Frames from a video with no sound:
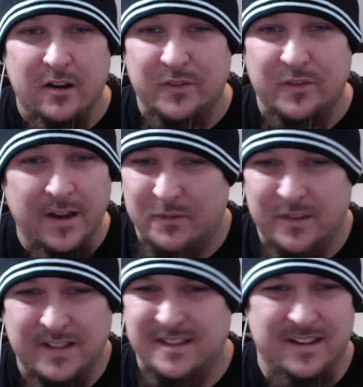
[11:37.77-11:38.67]

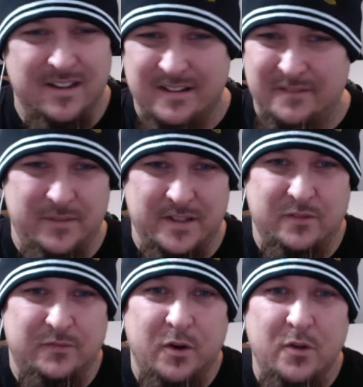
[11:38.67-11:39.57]
That's the
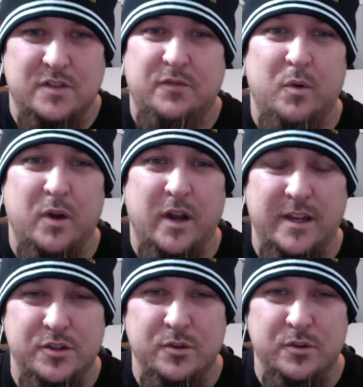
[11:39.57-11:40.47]
furthest from what I
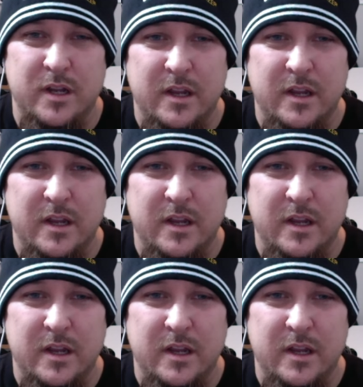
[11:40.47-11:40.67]
shoot,